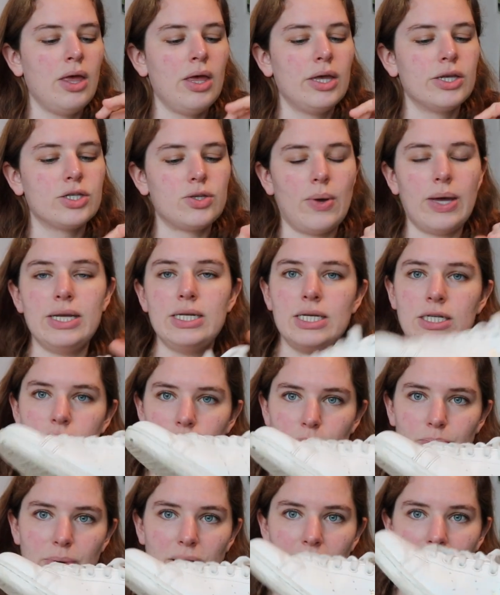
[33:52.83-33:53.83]
So I ended
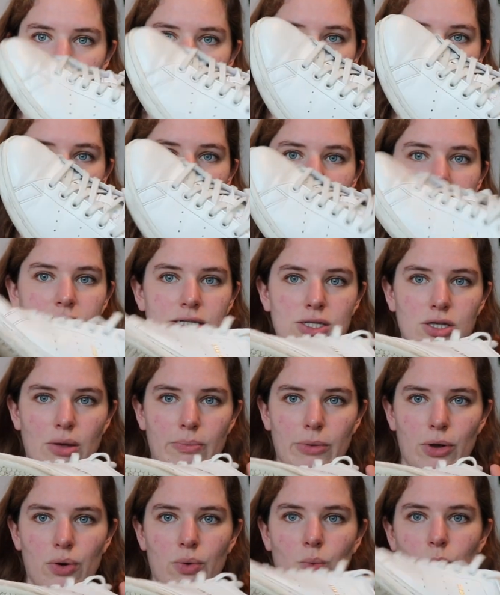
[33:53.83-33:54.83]
up last
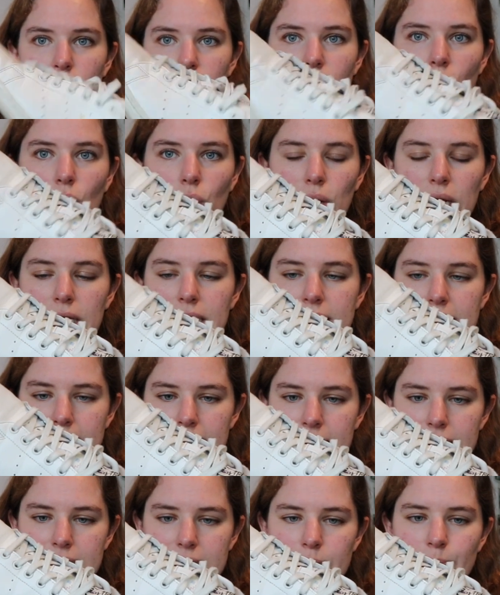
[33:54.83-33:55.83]
summer with only
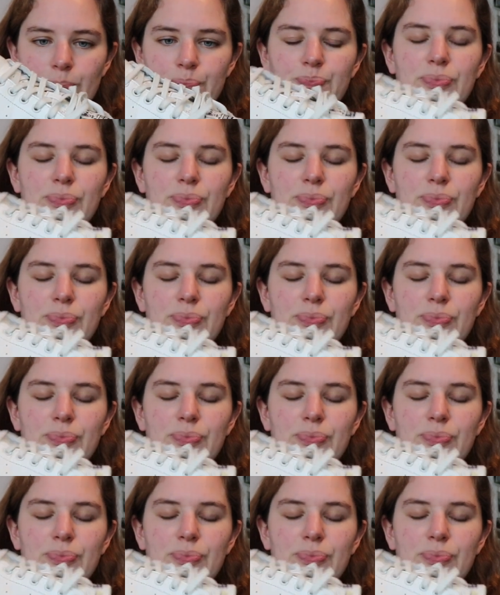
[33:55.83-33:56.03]
these.